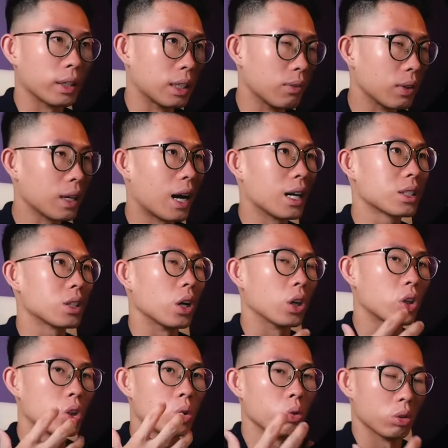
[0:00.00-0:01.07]
Giving us a
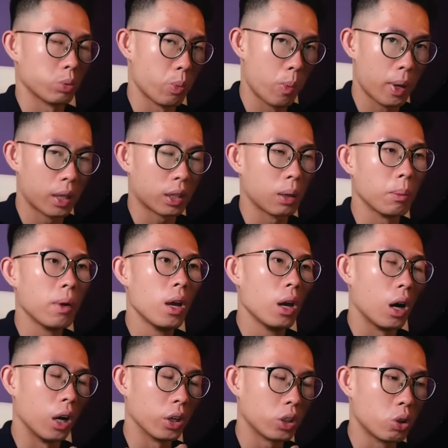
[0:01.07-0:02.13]
huge momentum,
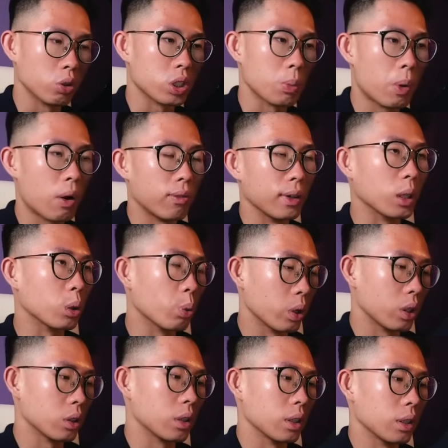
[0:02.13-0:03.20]
a huge amount of
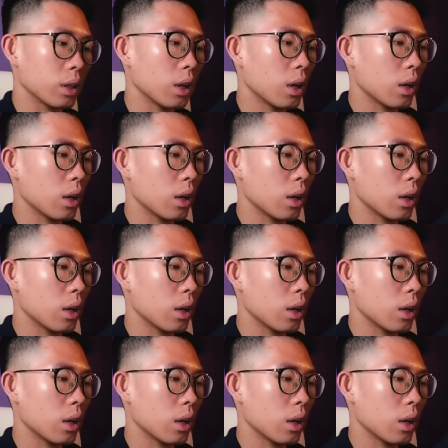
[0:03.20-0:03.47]
liquidity.